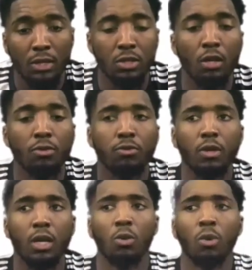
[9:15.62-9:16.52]

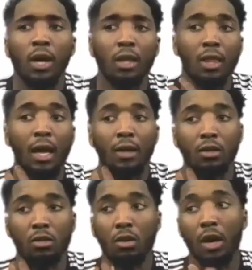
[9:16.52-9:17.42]
myself in a way
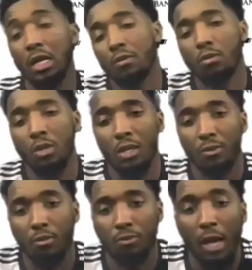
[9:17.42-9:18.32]
that you know I never
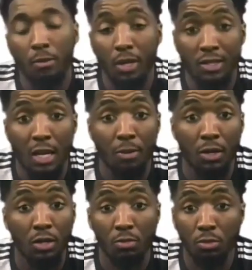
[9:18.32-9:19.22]
really found because
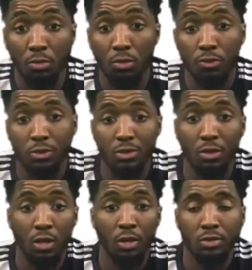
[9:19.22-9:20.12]
I've been on the move for
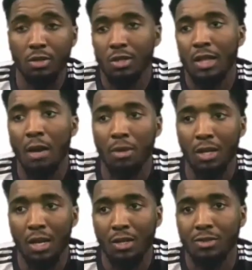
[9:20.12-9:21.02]
so long. So it's
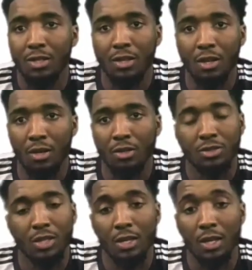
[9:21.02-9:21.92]
allowed me to kind of sit there and
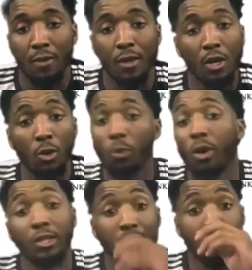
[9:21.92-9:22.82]
understand that
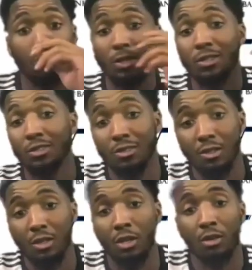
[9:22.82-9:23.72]
one, this is a
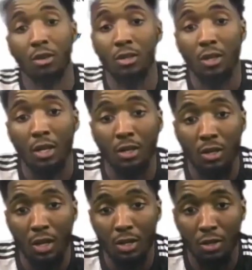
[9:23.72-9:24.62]
business, you know, and
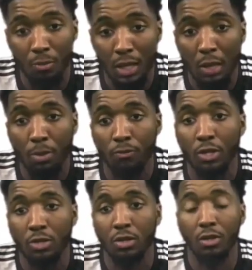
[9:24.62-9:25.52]
and and being a
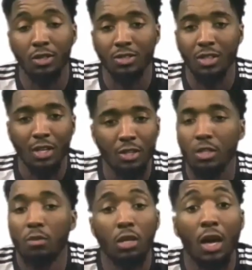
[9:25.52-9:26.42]
professional, this
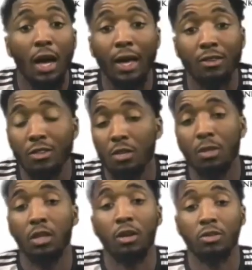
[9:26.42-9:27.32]
there's going to be highs, there's
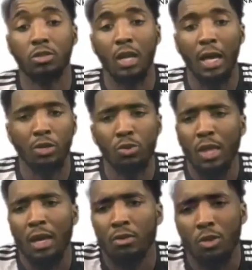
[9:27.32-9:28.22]
going to be lows, and I
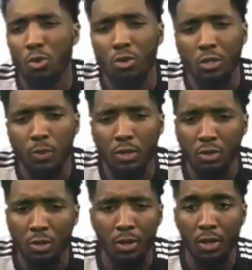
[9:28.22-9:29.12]
knew that on the court
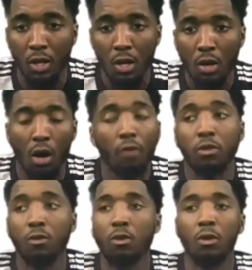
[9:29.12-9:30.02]
especially, but
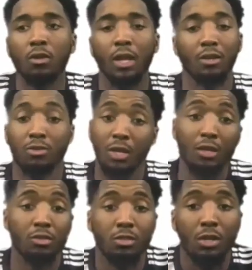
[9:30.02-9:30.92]
off the court, like you
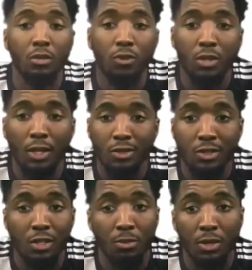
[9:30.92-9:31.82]
said, there's so many different
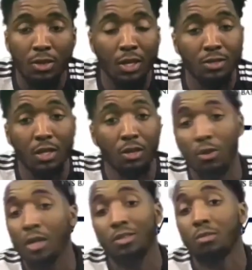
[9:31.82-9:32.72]
things. There's going to be things that
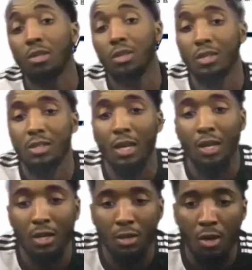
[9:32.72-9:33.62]
are great, and there's going to be things
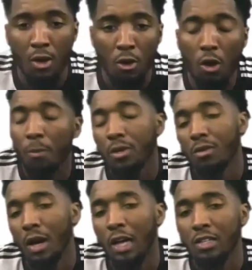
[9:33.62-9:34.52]
that kind of
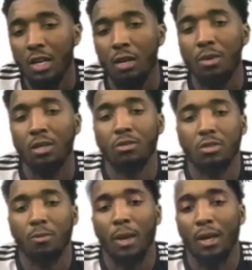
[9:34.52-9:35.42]
open your eyes and kind of make
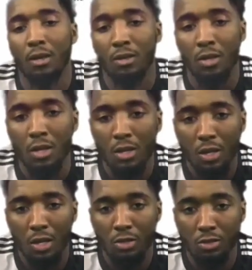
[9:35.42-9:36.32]
you sit back and
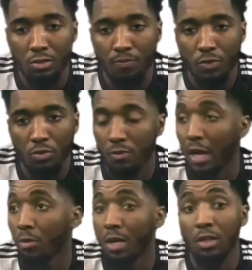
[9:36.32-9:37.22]
and just
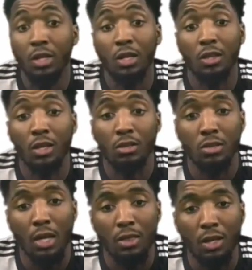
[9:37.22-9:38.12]
reevaluate and look at
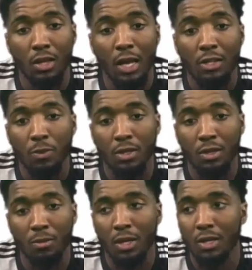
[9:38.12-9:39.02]
things. And I think that's
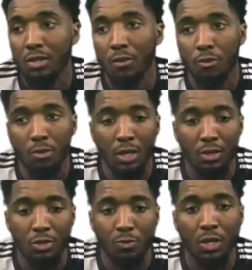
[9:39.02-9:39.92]
been the biggest thing for
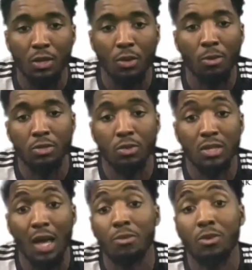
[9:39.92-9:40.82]
me, and just being able
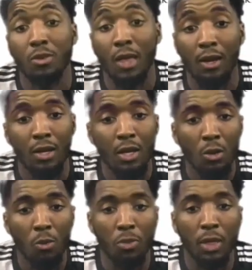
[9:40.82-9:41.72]
to adapt to that
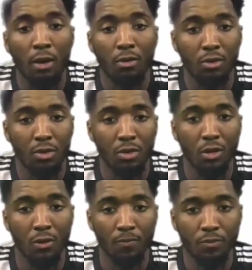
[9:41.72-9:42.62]
without
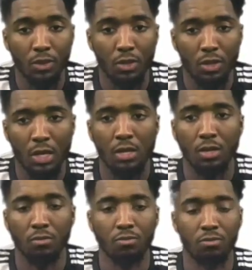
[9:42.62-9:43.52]
you know
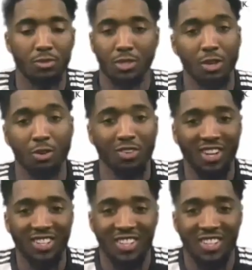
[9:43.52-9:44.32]
kind of going